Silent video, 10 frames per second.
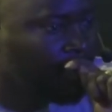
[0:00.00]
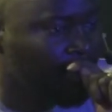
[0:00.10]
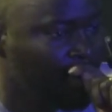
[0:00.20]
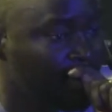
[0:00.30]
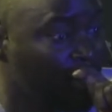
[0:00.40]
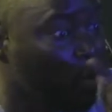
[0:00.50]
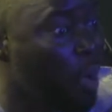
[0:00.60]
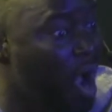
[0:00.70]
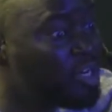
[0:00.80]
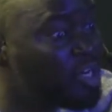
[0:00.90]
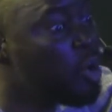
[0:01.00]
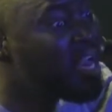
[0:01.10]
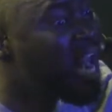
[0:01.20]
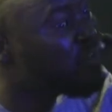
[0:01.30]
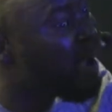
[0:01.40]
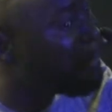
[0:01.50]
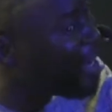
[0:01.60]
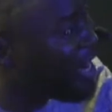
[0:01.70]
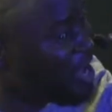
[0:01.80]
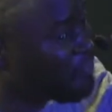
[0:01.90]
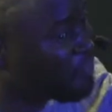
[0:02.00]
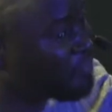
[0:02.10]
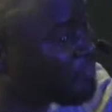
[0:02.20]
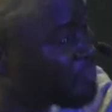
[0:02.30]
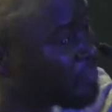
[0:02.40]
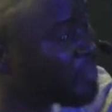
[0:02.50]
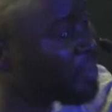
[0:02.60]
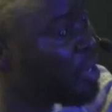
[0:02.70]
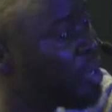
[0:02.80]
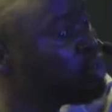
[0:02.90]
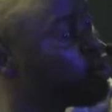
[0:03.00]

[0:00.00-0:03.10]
The word you never believe, you never